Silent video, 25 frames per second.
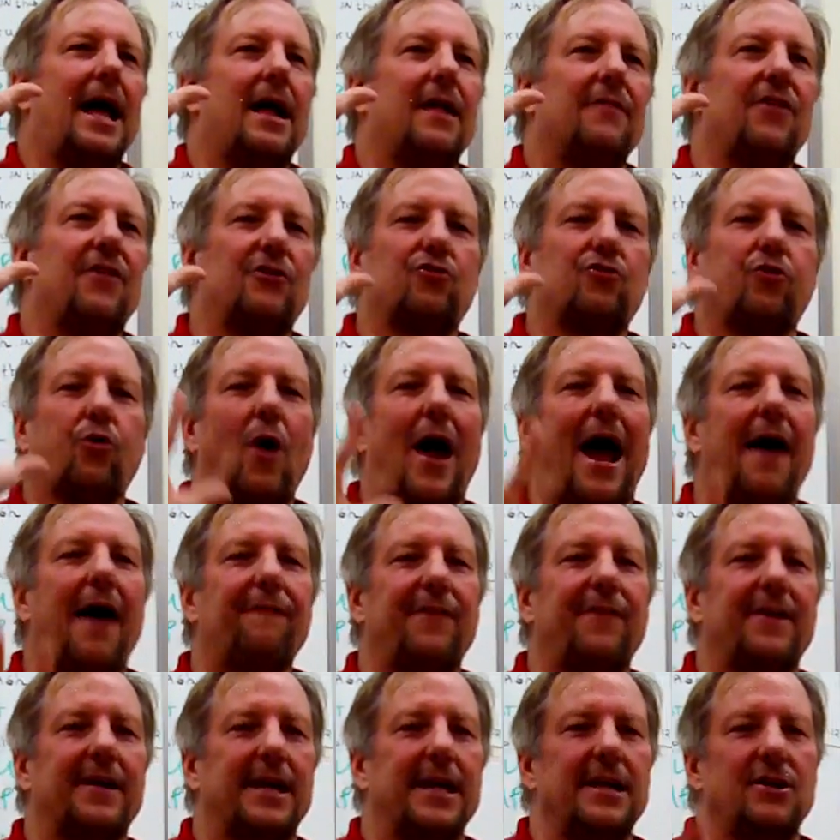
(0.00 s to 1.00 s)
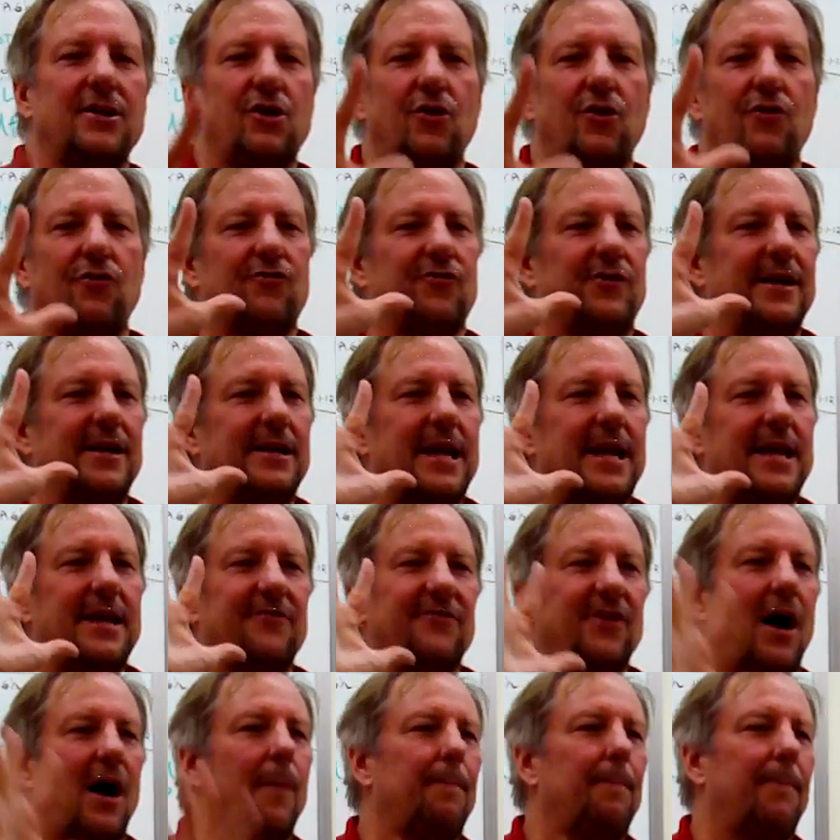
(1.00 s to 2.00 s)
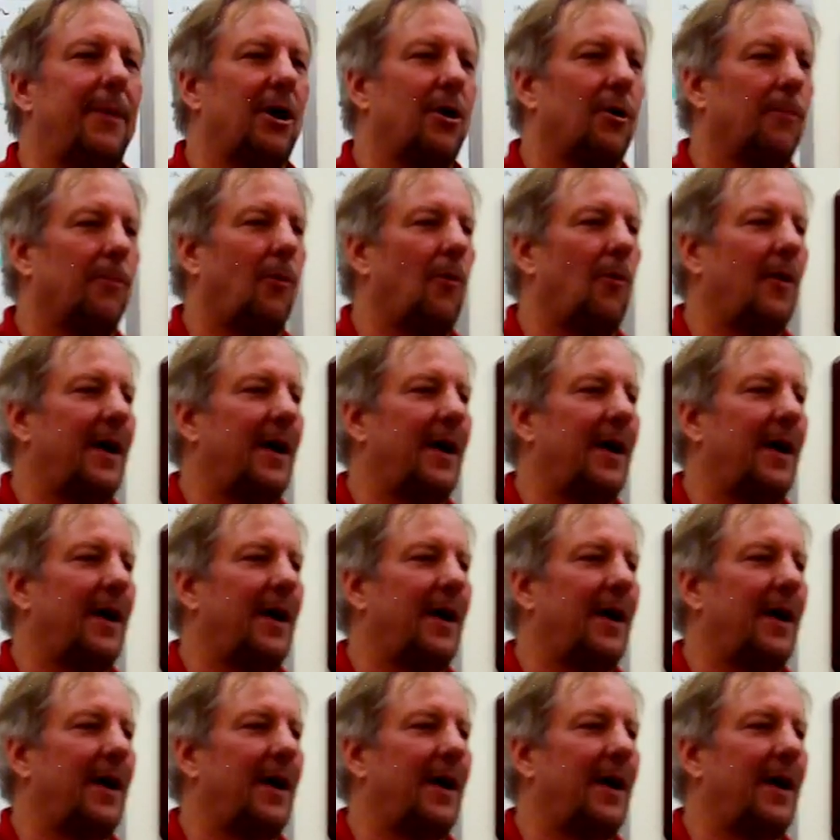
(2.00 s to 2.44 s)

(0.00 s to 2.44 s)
the traffic in Houston is unbearable.